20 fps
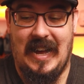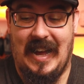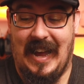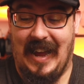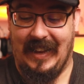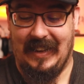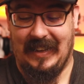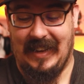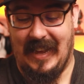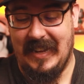
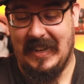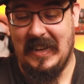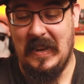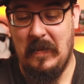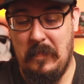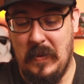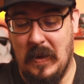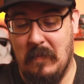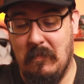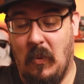I like it a
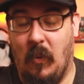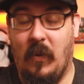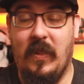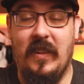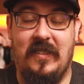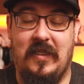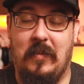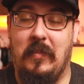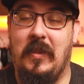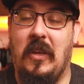bit more
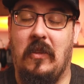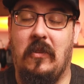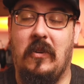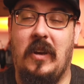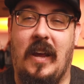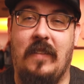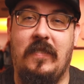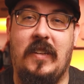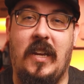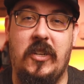than some of the other
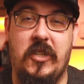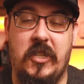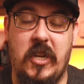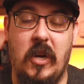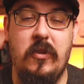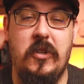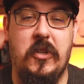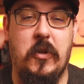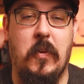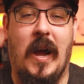knives I
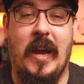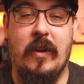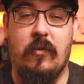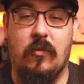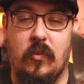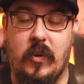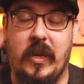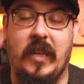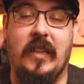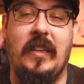showed you. I
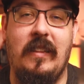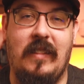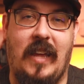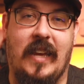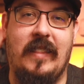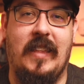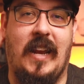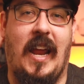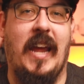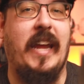really
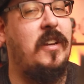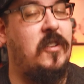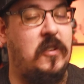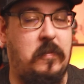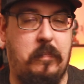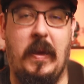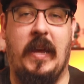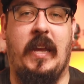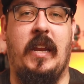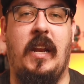like that I can
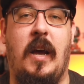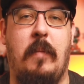just pick it